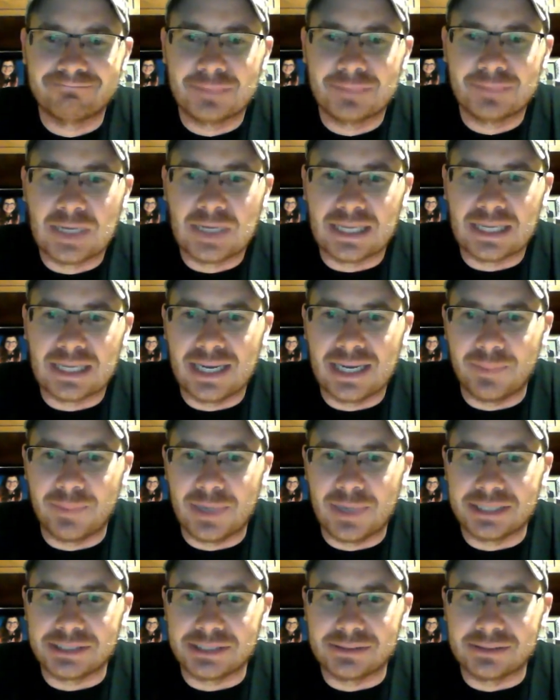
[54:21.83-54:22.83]
I can't
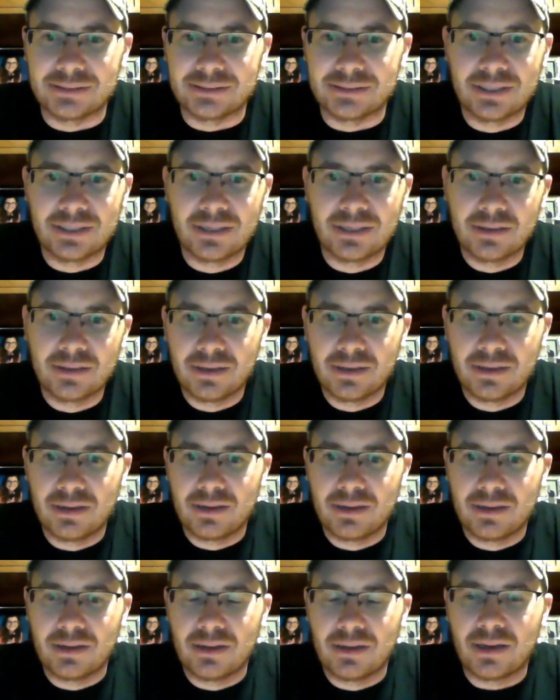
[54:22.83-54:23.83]
imagine.
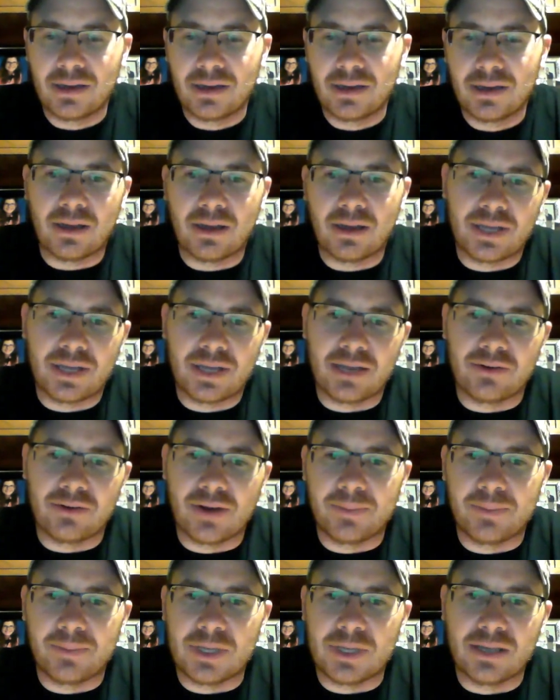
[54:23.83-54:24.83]
Okay,
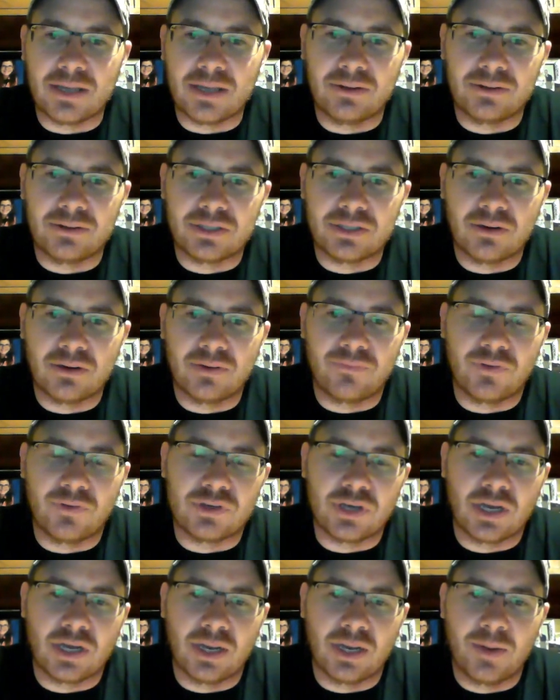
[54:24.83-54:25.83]
Crappie Killer. So if you're
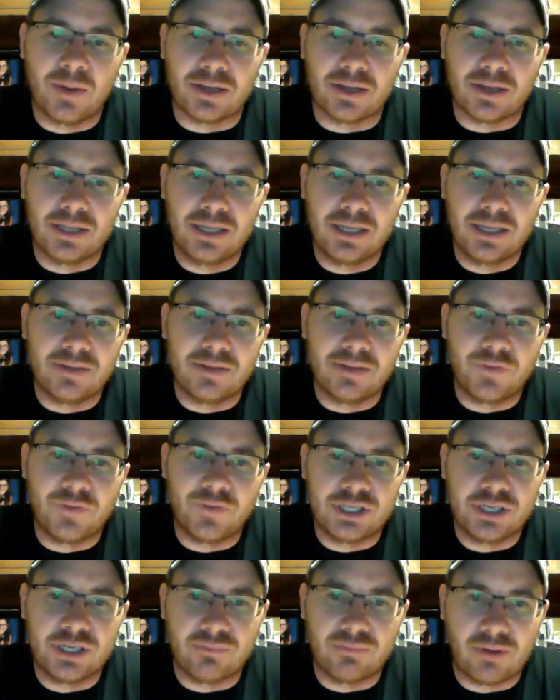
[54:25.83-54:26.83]
talking about cleaning a
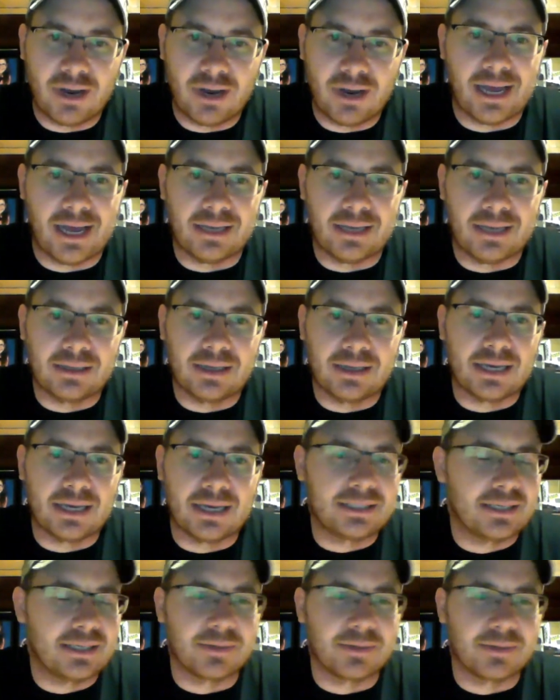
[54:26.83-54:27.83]
fishing rod, I
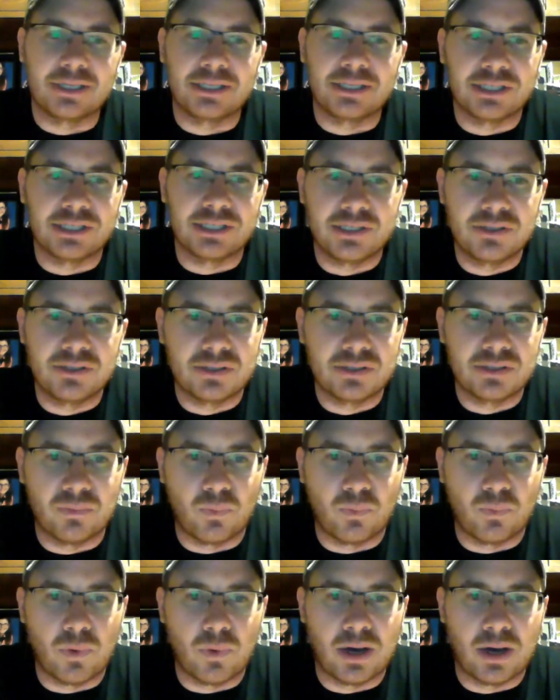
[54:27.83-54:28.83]
typically just use a
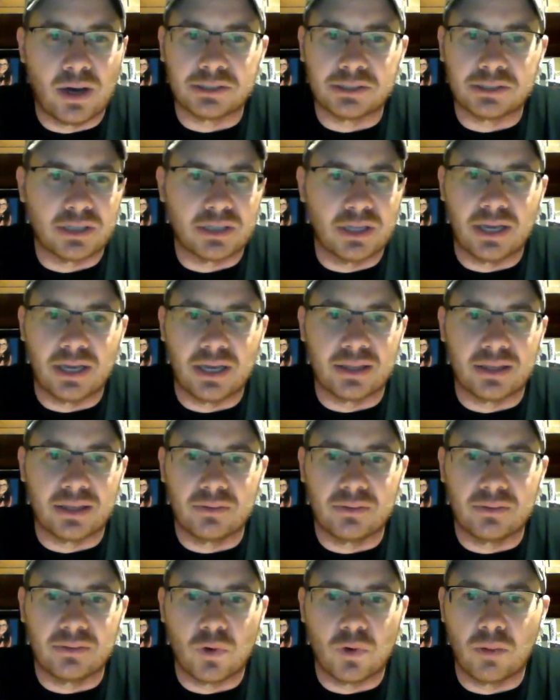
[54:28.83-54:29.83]
washcloth
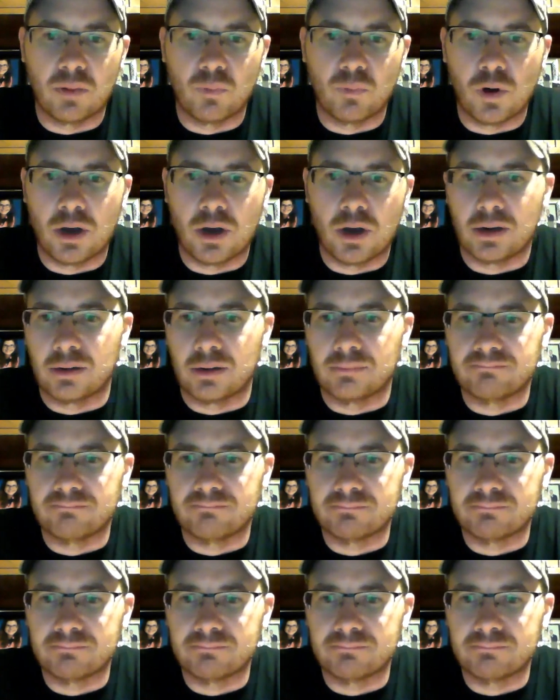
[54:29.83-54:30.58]
and warm water.